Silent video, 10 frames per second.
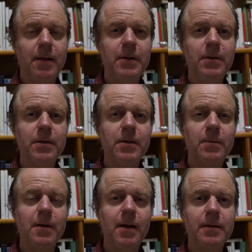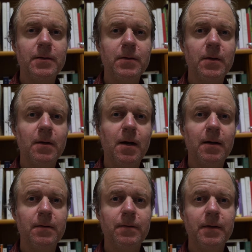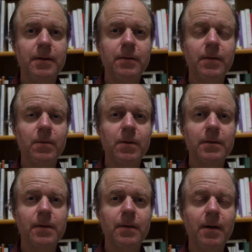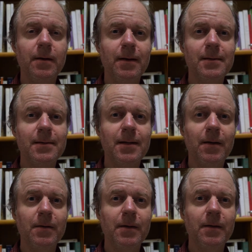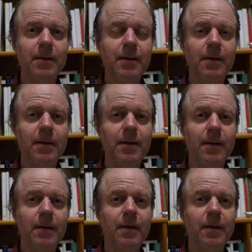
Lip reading: I mean, you can apply it to a lot of different works that aren't necessarily the